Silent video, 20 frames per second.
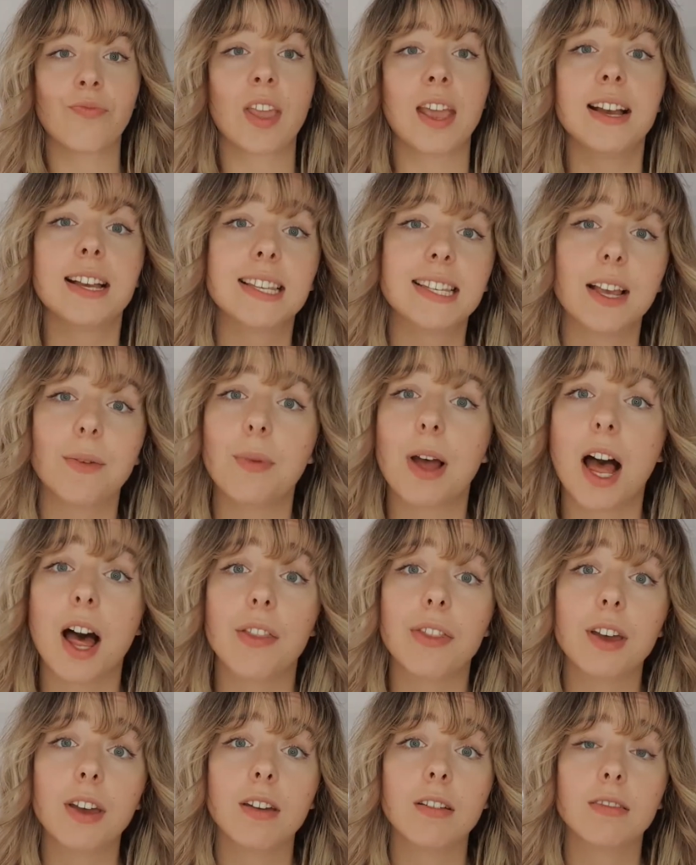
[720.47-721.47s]
Some
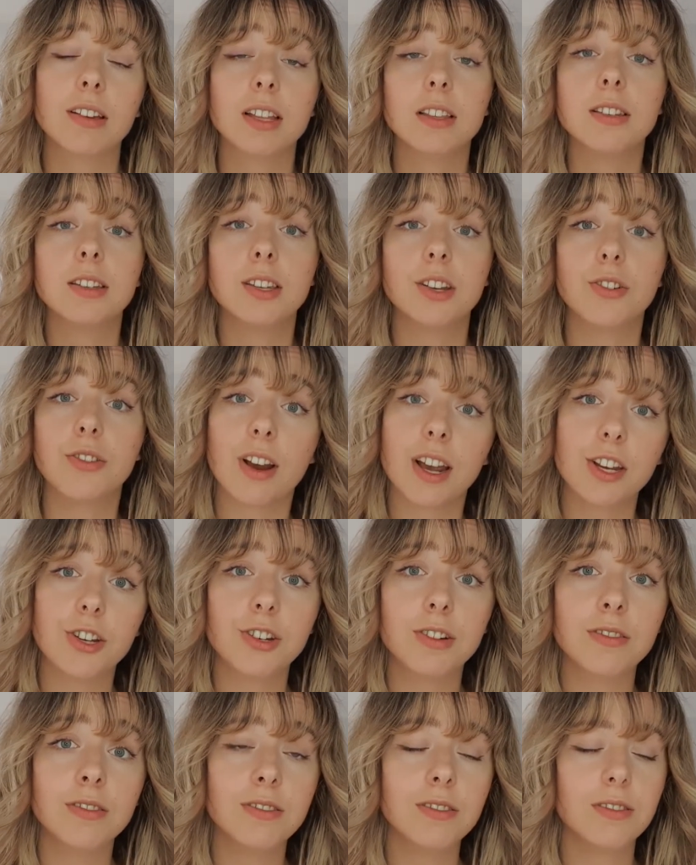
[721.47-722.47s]
other
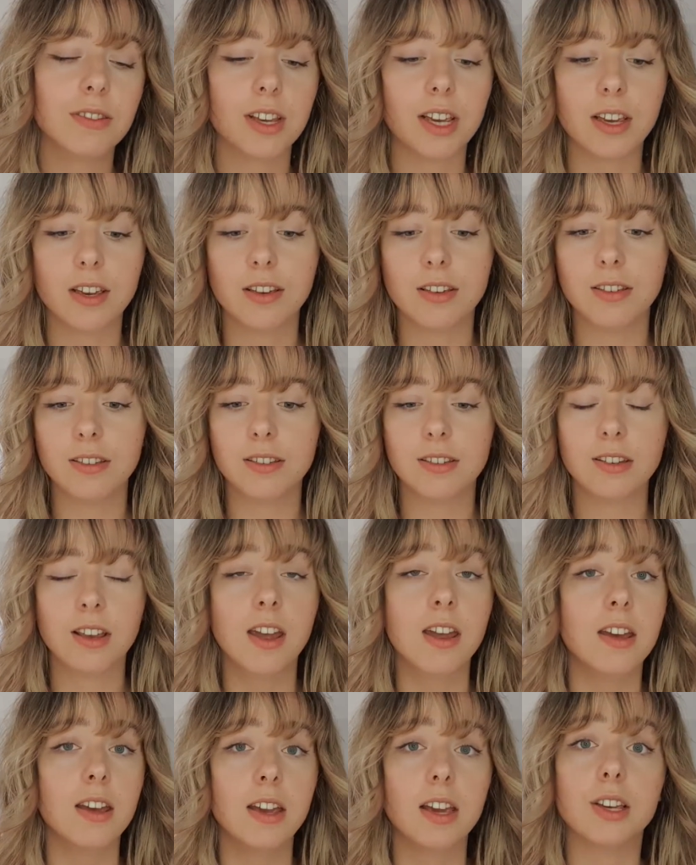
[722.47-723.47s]
considerations is
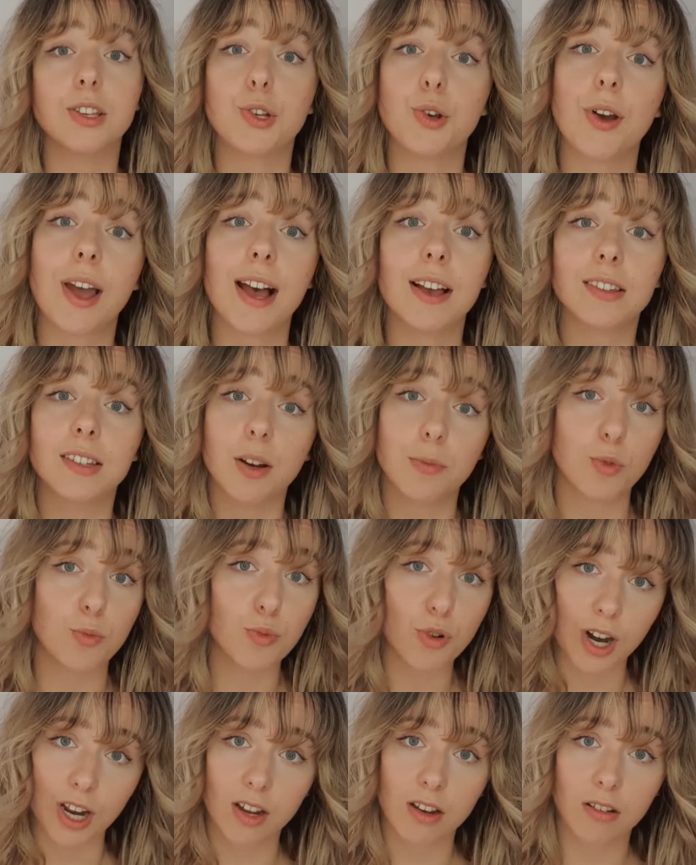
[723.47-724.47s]
your house double
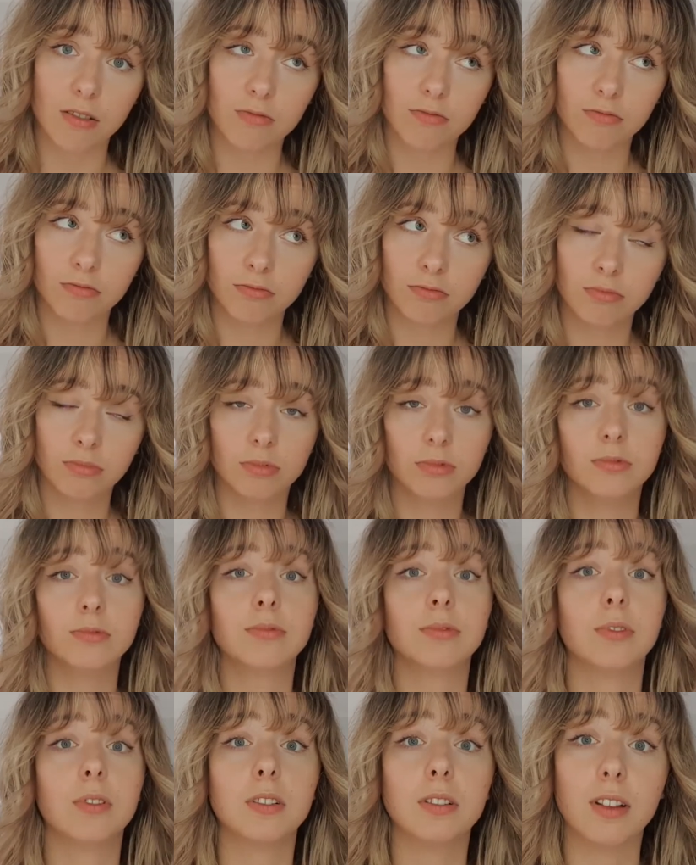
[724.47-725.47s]
brick?
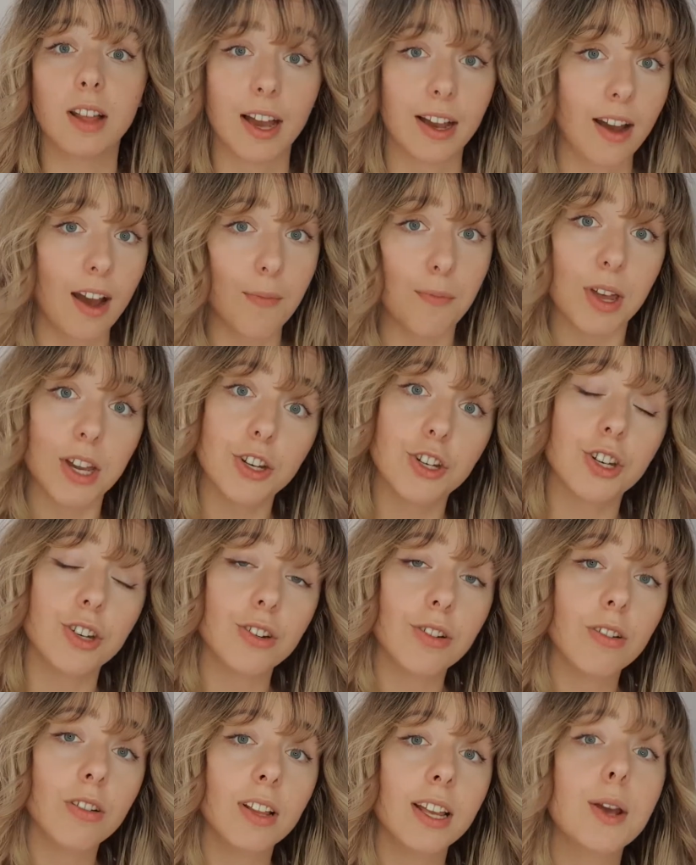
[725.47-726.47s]
Like I mentioned
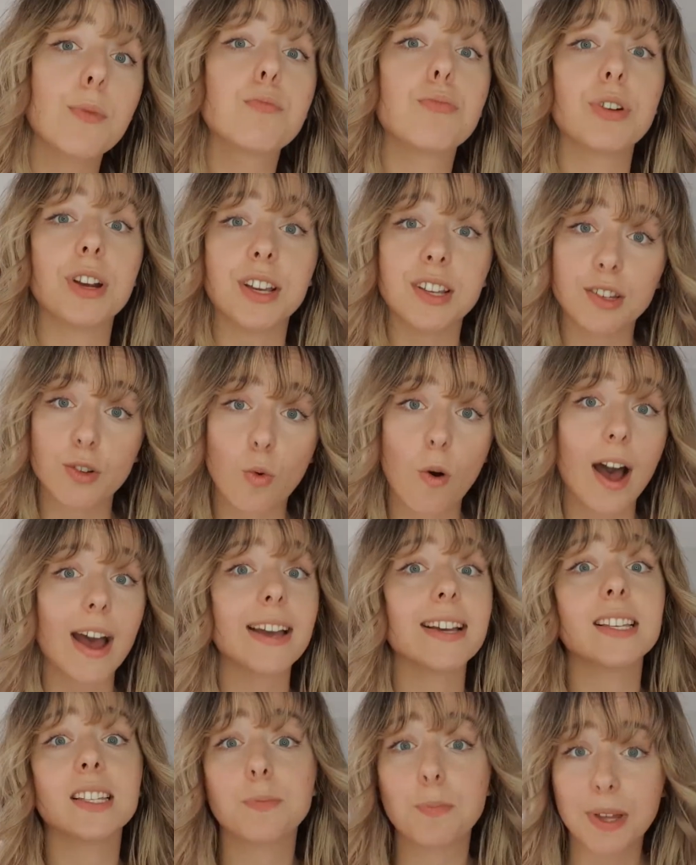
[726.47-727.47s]
earlier, brick is quite
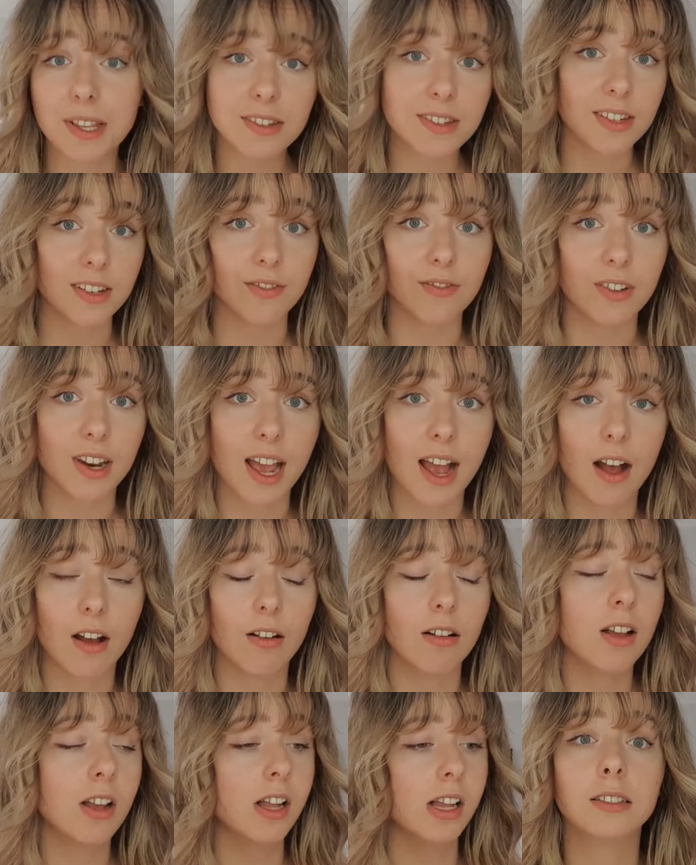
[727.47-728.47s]
expensive now.
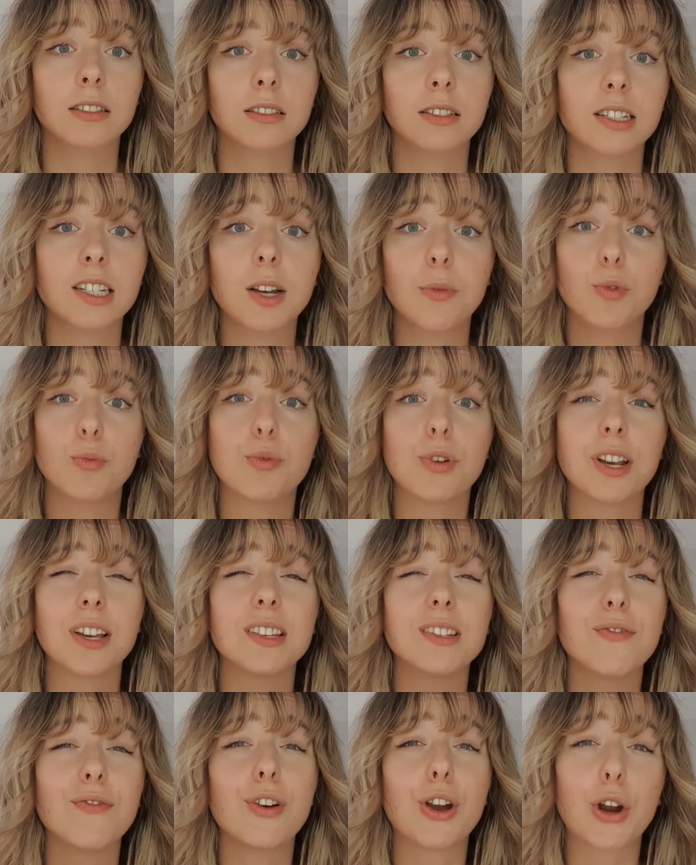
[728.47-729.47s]
Double brick is
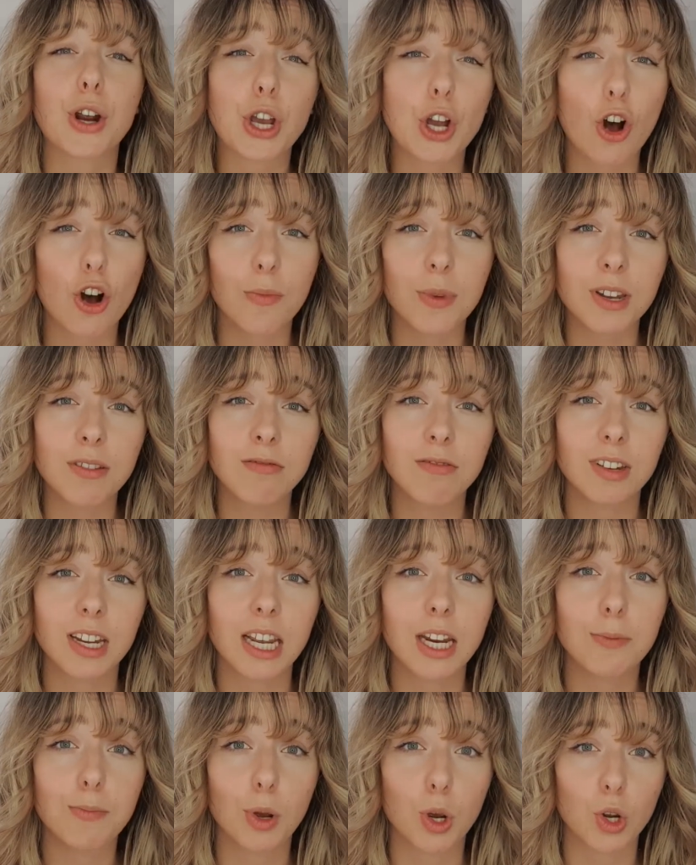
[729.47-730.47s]
very common
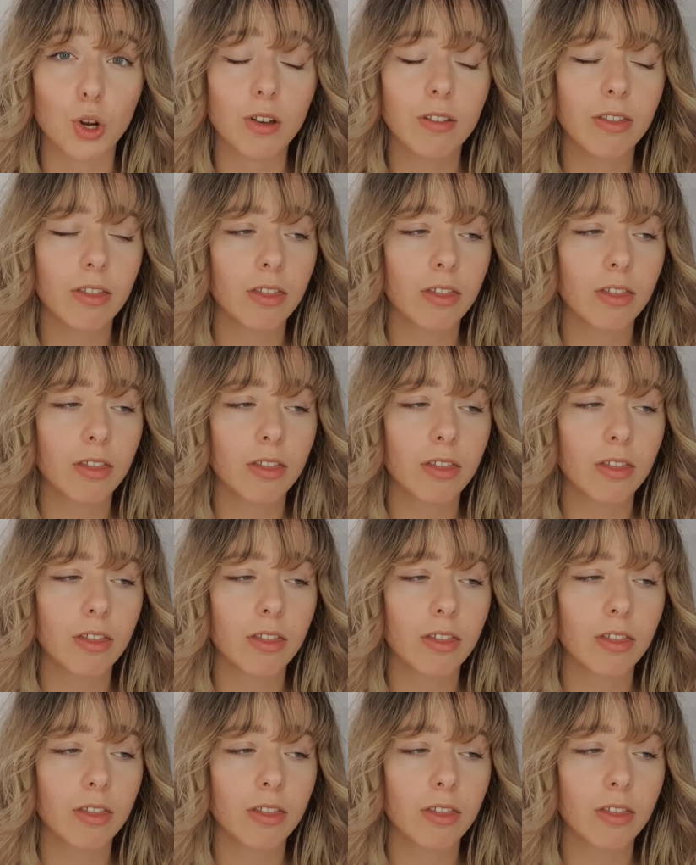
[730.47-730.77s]
in Perth.